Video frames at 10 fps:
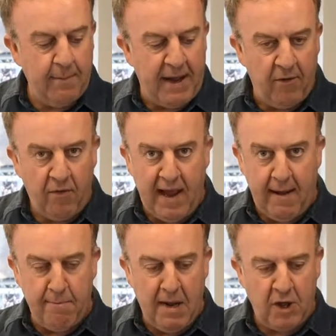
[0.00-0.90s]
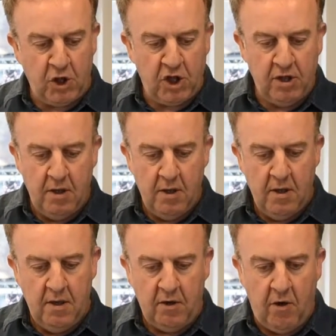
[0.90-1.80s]
about that much
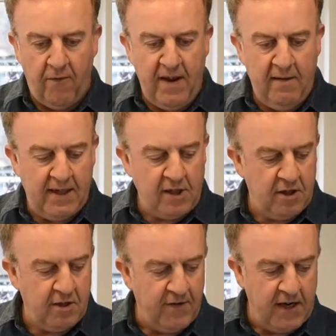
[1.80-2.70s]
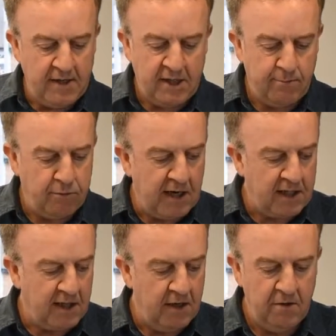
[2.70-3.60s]
coffee, that's sort of an
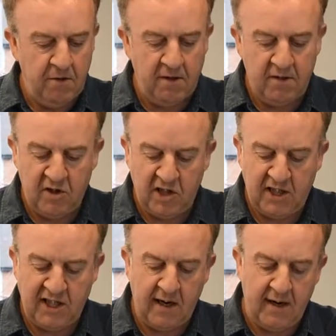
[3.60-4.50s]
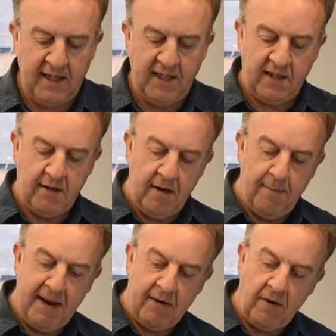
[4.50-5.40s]
espresso sized
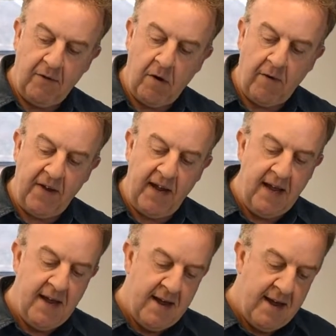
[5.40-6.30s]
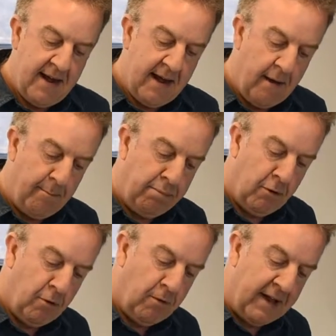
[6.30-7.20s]
amount of coffee. I'll
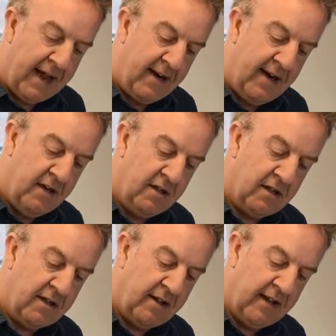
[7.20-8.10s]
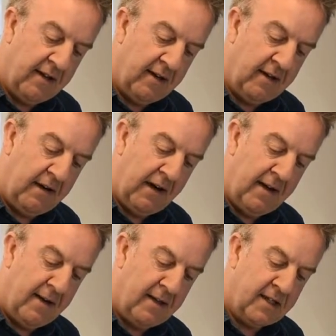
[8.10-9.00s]
pour that into the
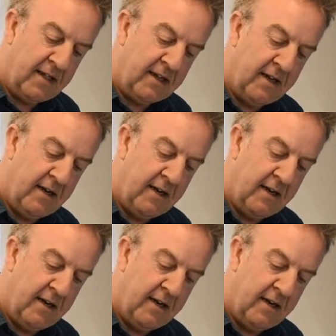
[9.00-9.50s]
glass,